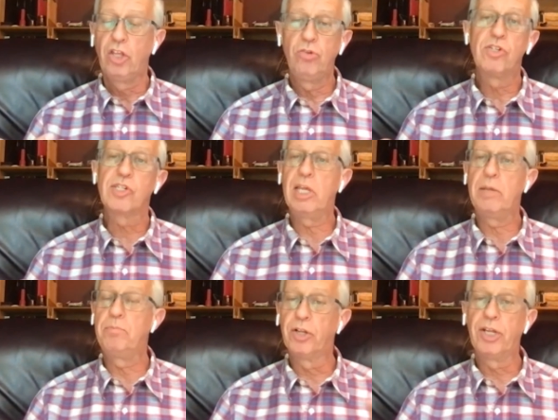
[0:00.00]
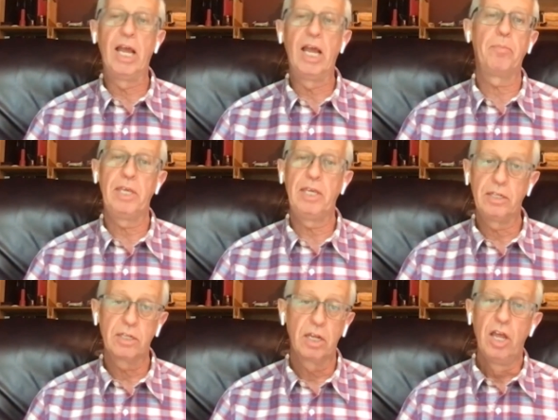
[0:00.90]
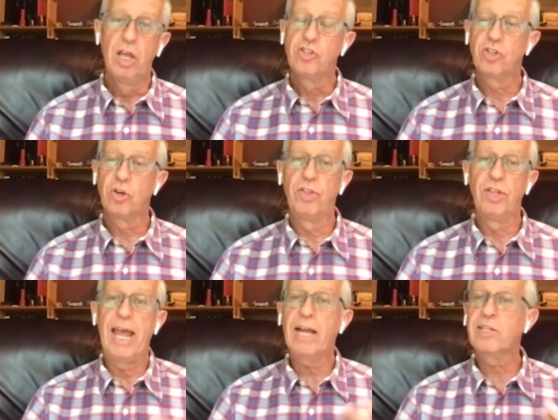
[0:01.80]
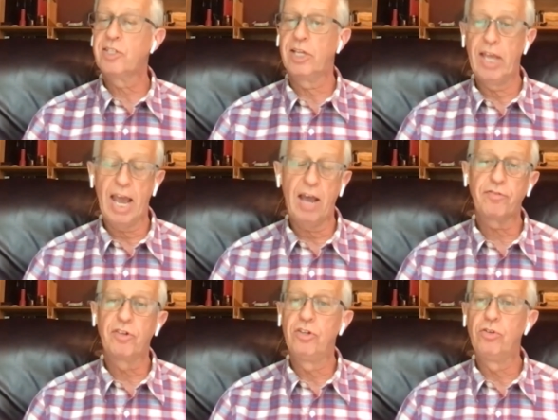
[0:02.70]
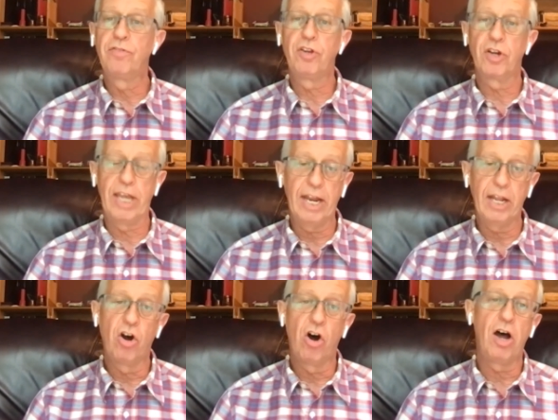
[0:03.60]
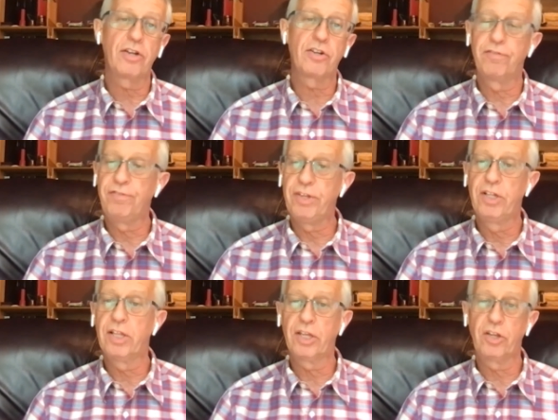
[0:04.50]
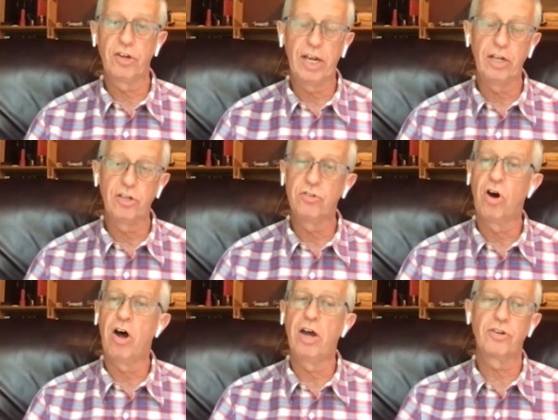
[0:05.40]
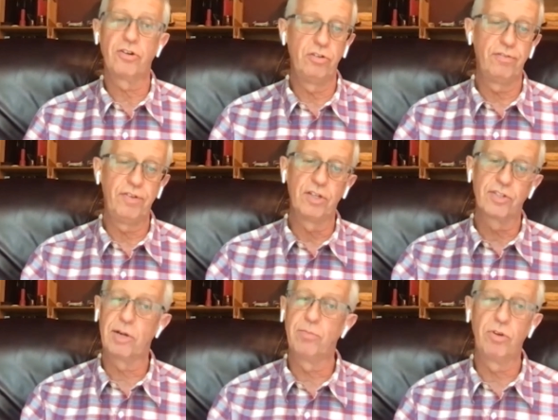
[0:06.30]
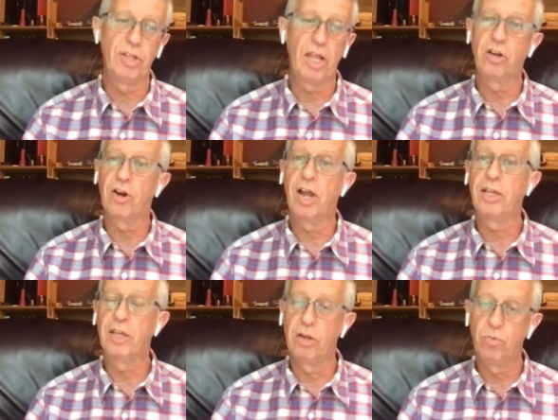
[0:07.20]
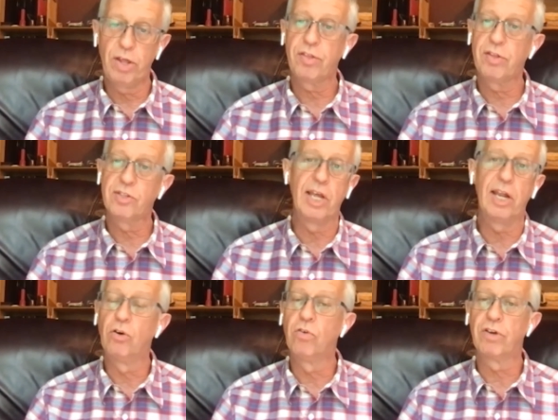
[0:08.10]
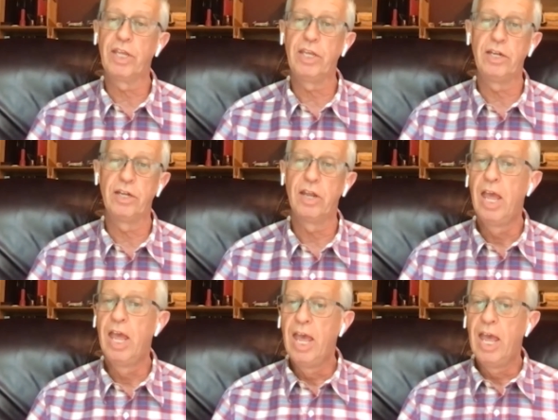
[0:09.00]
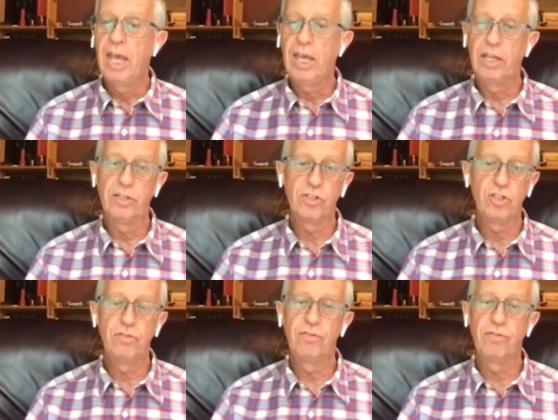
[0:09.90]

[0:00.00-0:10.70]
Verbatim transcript: you just keep building up heat. Mm. So the next thing you have to do if you're getting hot or feeling like you're getting too hot or you feel someone that you're hiking with is getting overheated is